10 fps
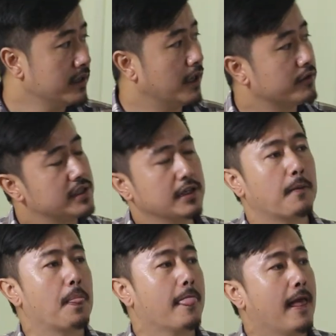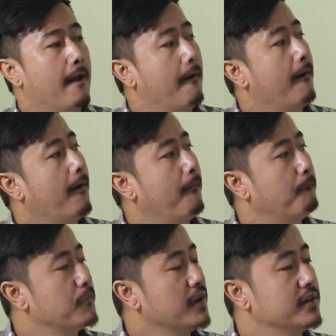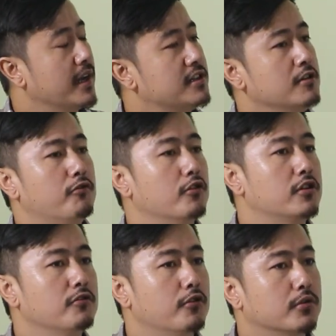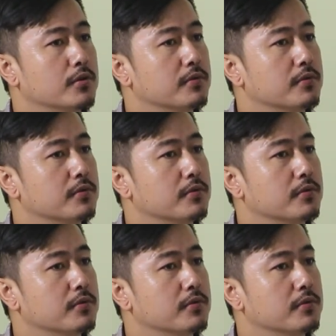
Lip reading: Now, see. In 1944, there